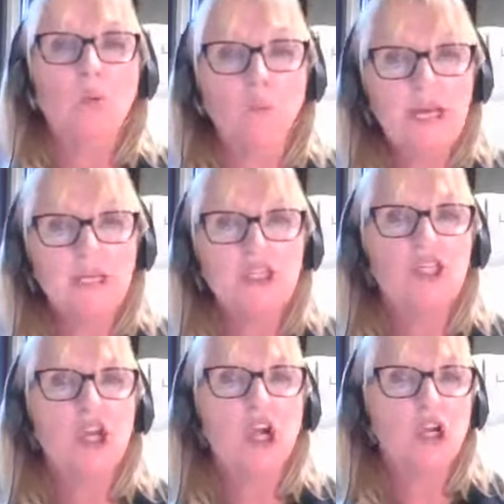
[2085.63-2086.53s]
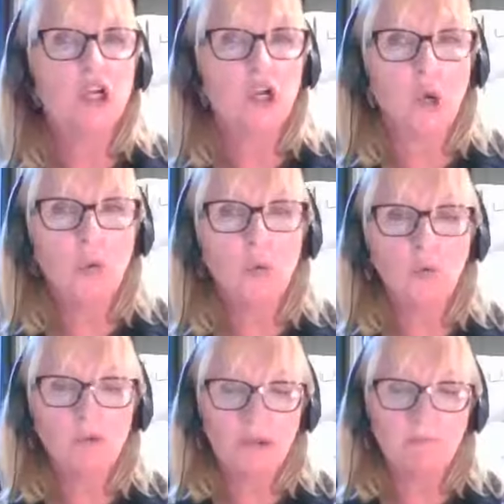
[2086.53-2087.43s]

Which gold